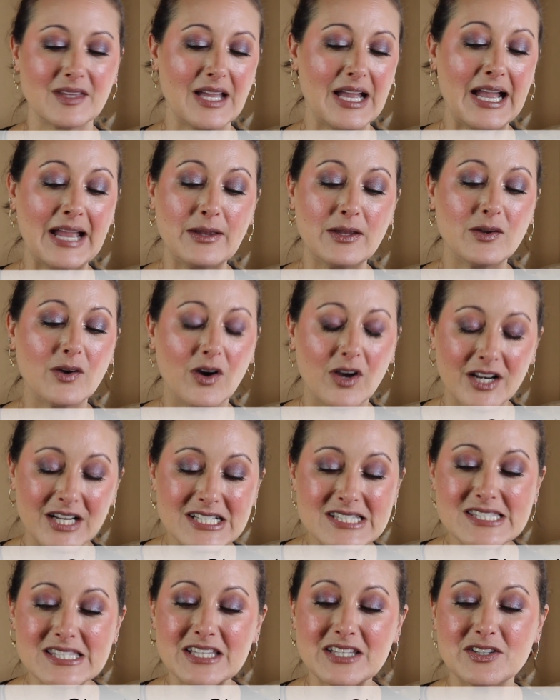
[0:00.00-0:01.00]
I
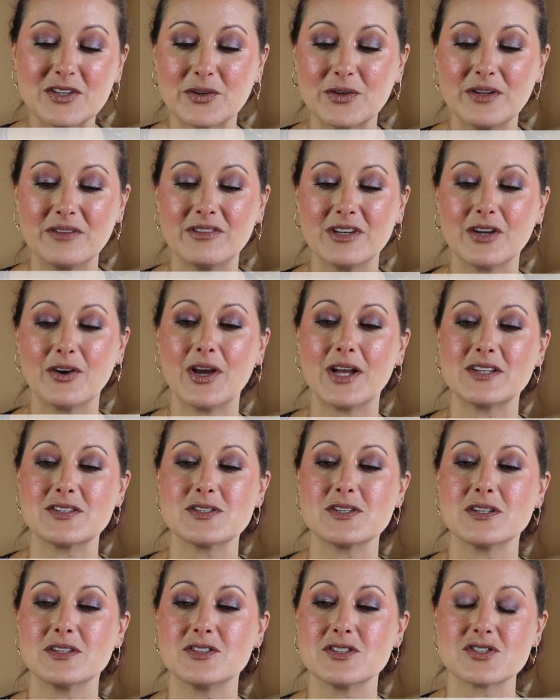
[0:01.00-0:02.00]
honestly don't even know how
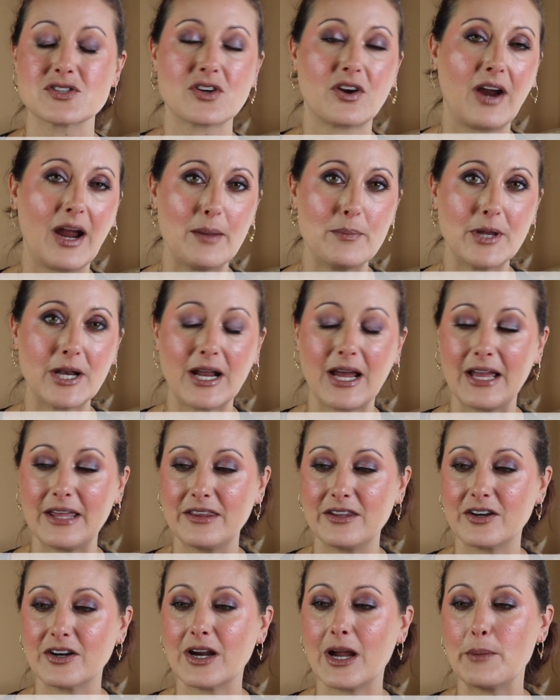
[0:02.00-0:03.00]
to describe it either.